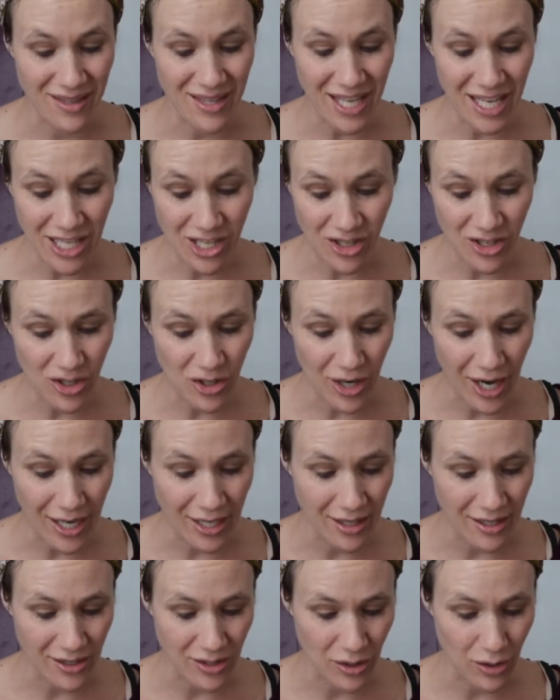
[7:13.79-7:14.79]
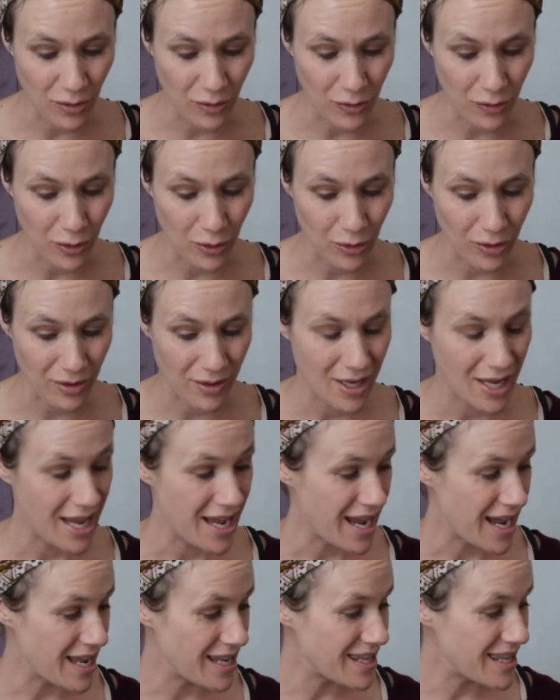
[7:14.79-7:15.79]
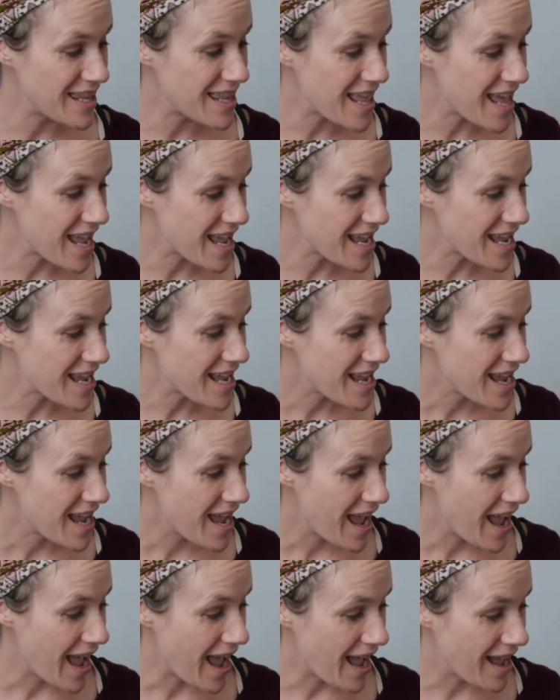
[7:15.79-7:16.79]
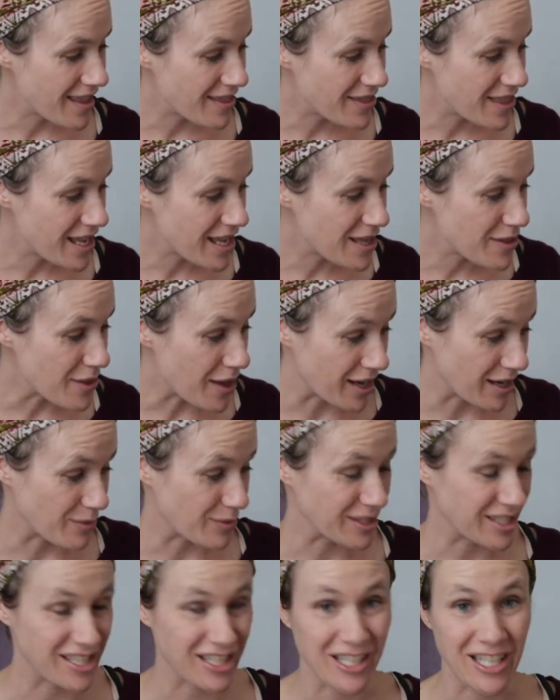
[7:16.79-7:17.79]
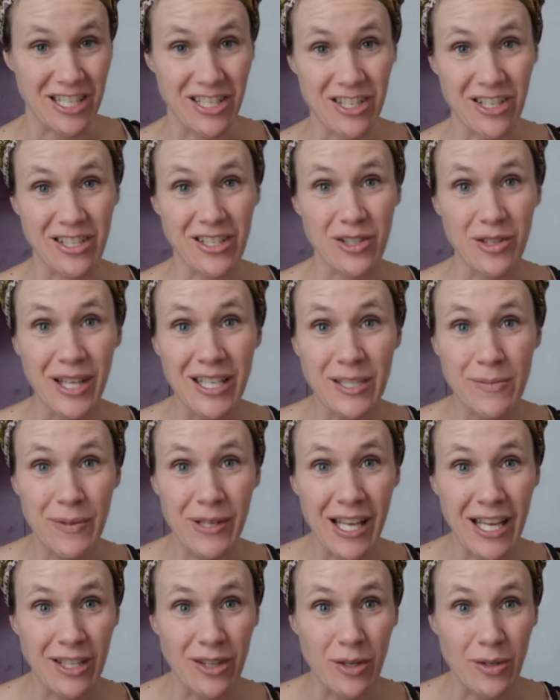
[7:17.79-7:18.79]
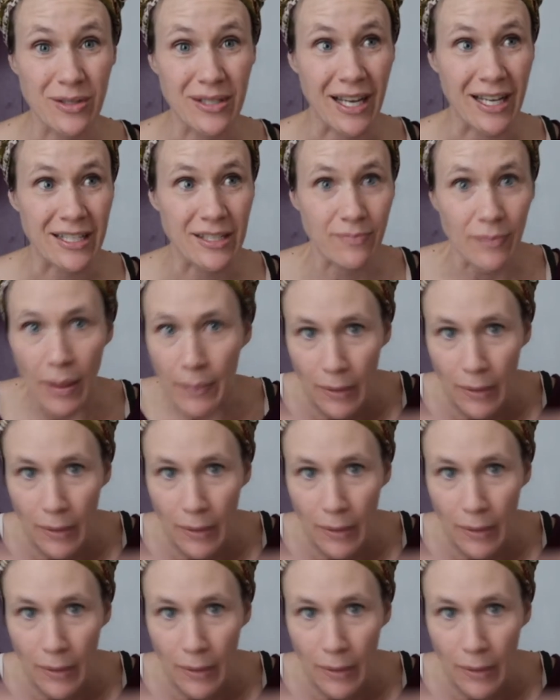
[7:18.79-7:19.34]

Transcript: They just tried this new food, and they thought it was delicious. So let's be like those guys.